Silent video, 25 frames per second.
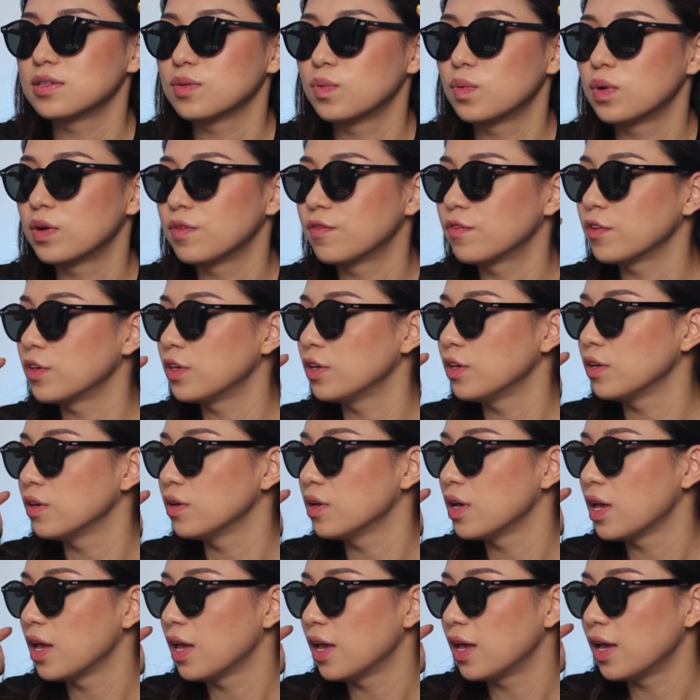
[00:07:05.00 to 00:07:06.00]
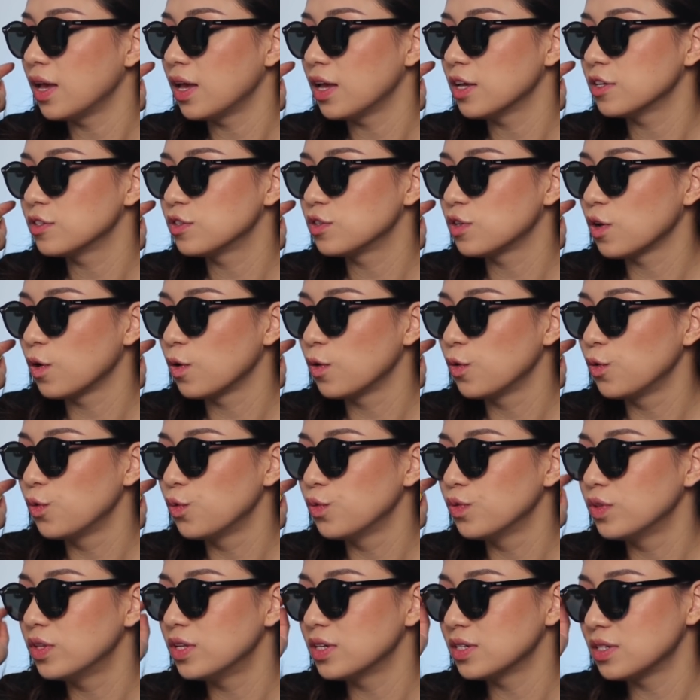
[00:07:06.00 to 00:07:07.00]
the one for you.
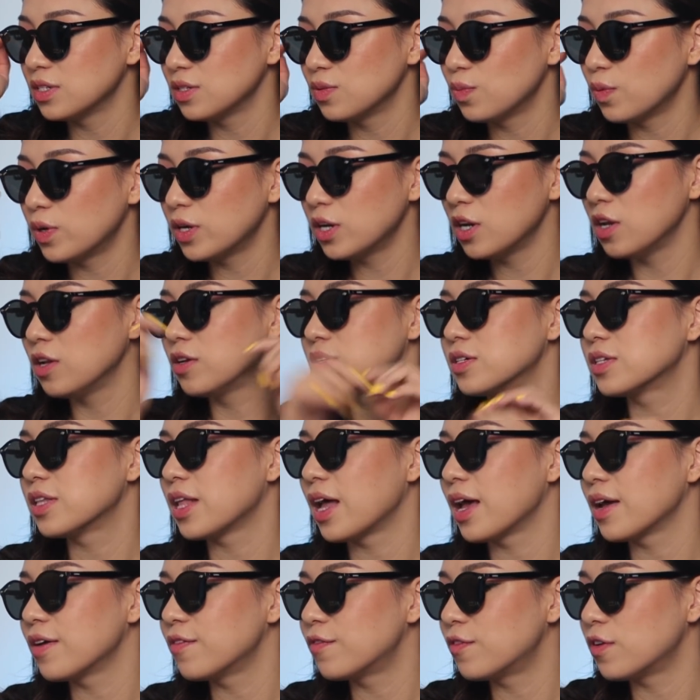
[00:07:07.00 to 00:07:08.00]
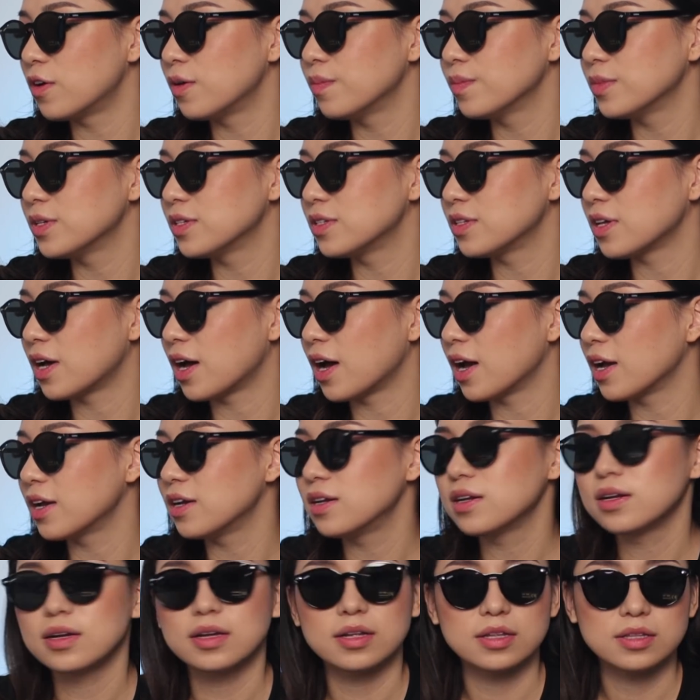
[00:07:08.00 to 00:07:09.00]
So this is what it looks like from the
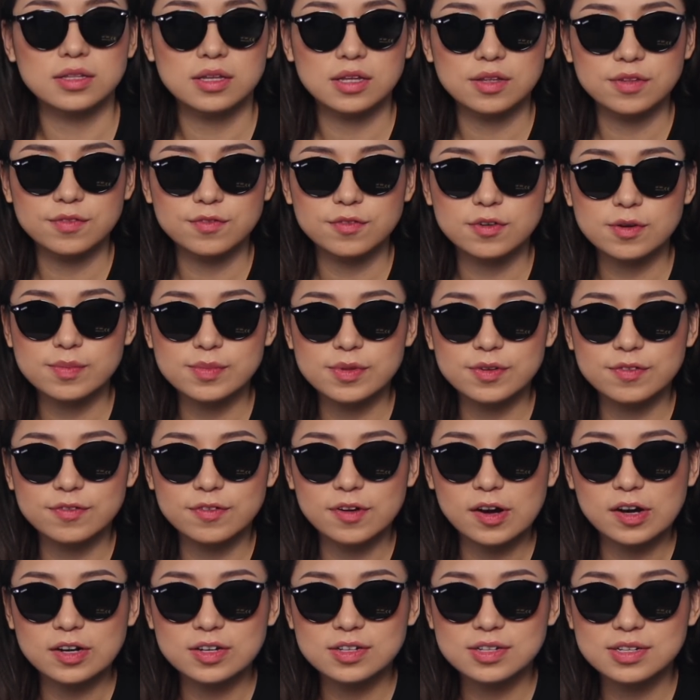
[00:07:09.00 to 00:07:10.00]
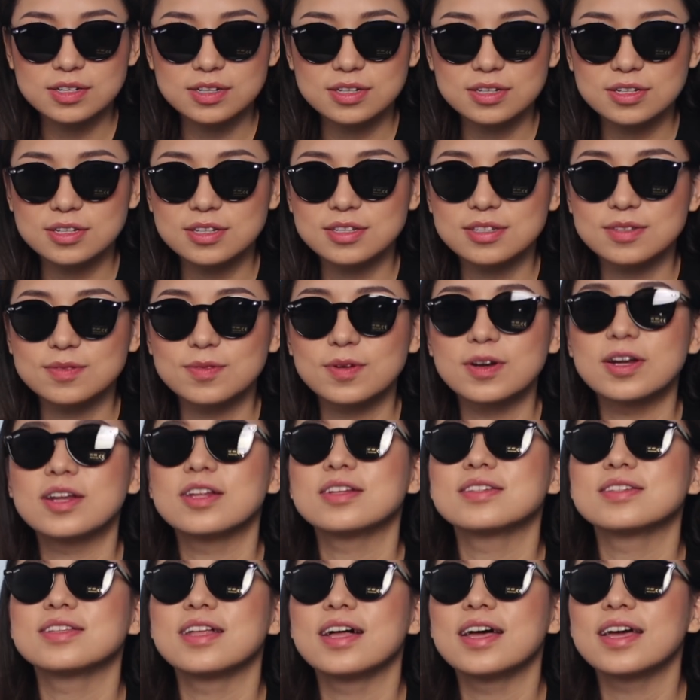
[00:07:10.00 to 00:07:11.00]
side, and from the front this is what it
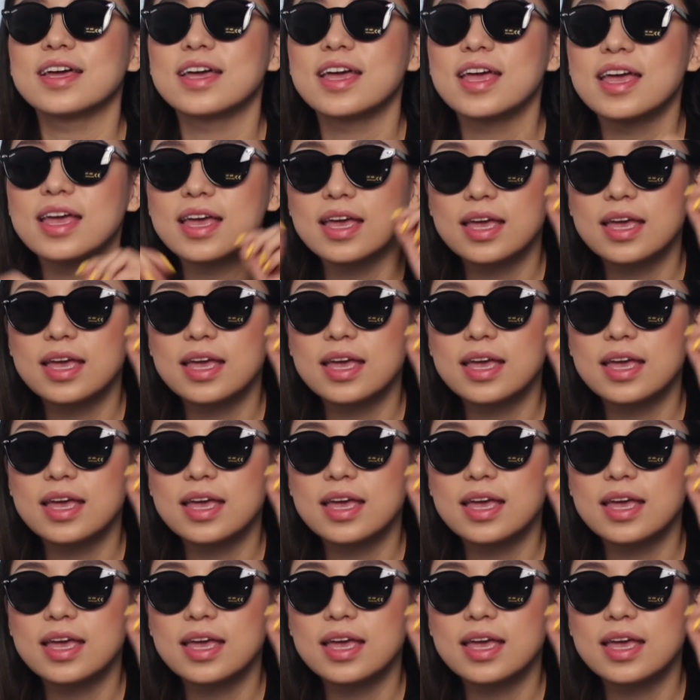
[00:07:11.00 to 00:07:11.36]
looks like.